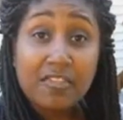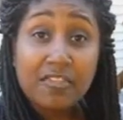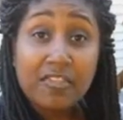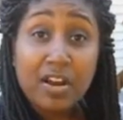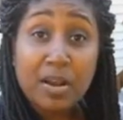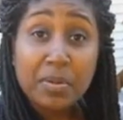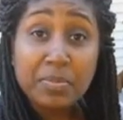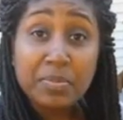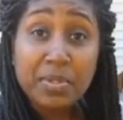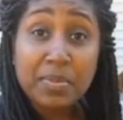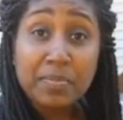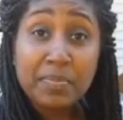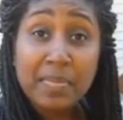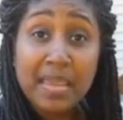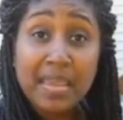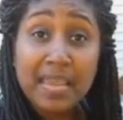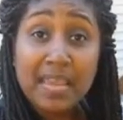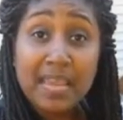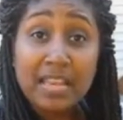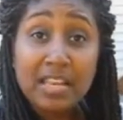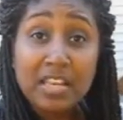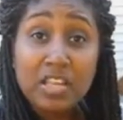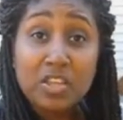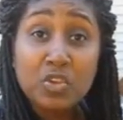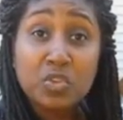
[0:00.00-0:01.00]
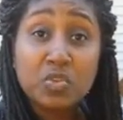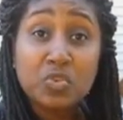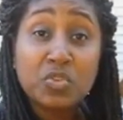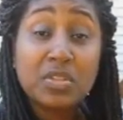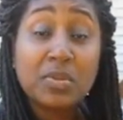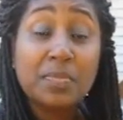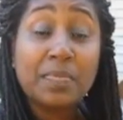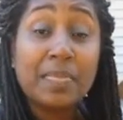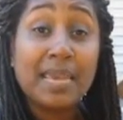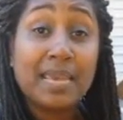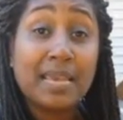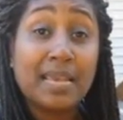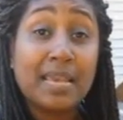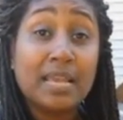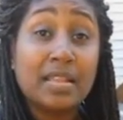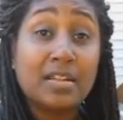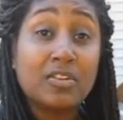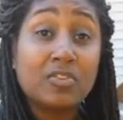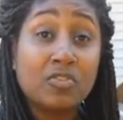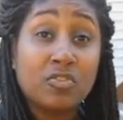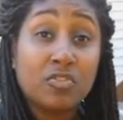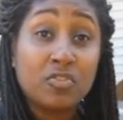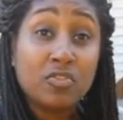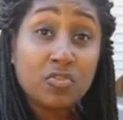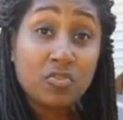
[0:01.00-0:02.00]
fry up some bacon, and use the bacon
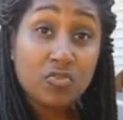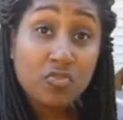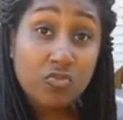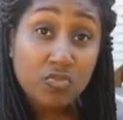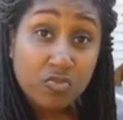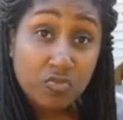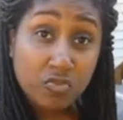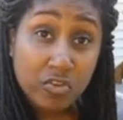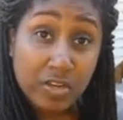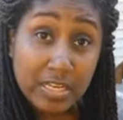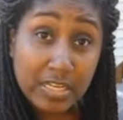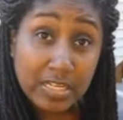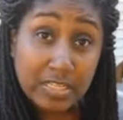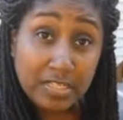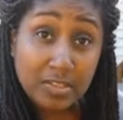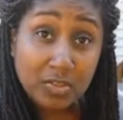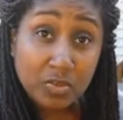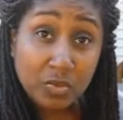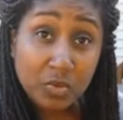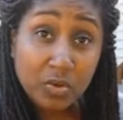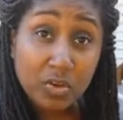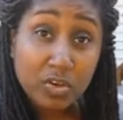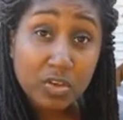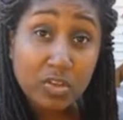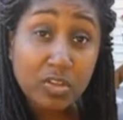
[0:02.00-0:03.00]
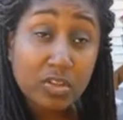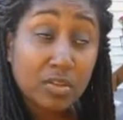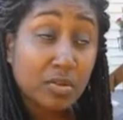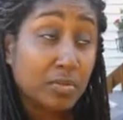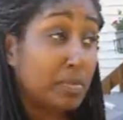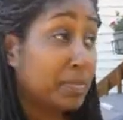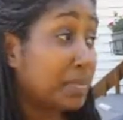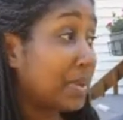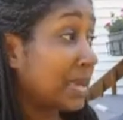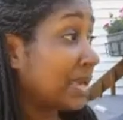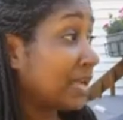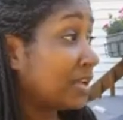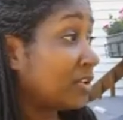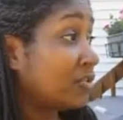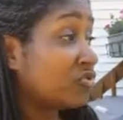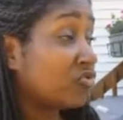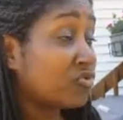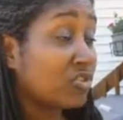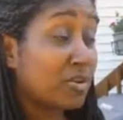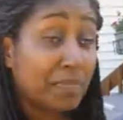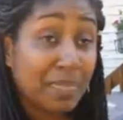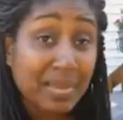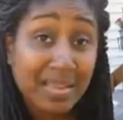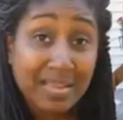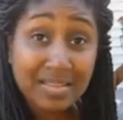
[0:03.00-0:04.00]
grease or the bacon
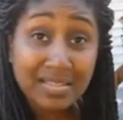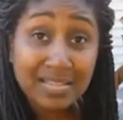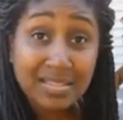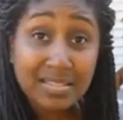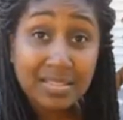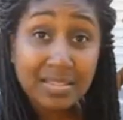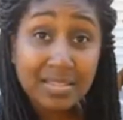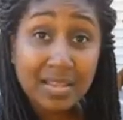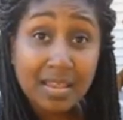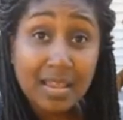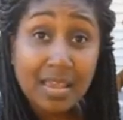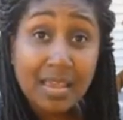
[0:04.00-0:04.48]
drippings.